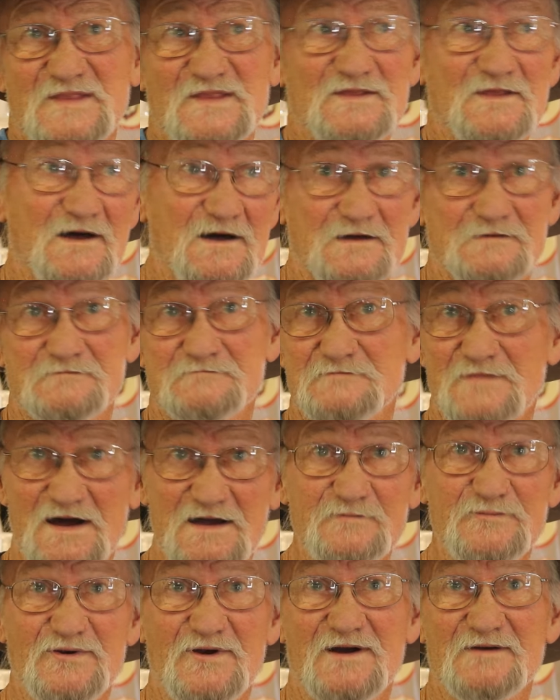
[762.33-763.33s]
not
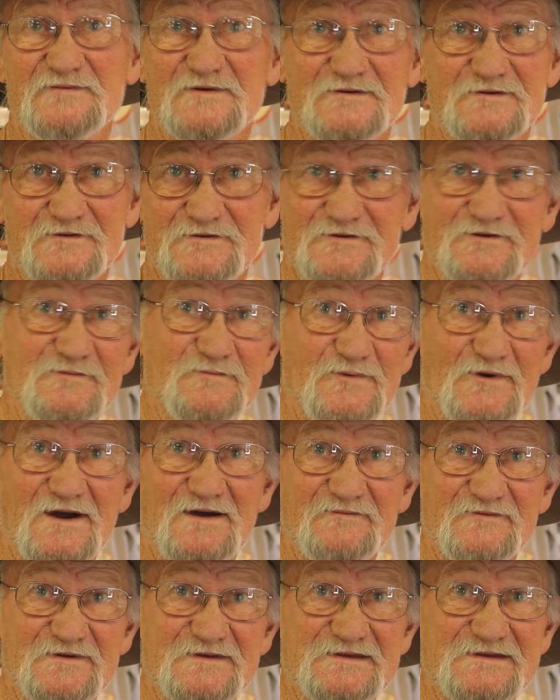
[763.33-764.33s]
my profit or your
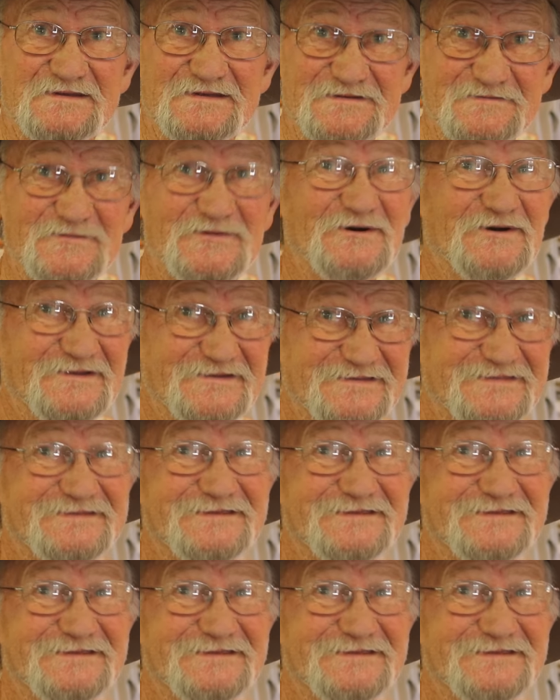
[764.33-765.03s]
profit, but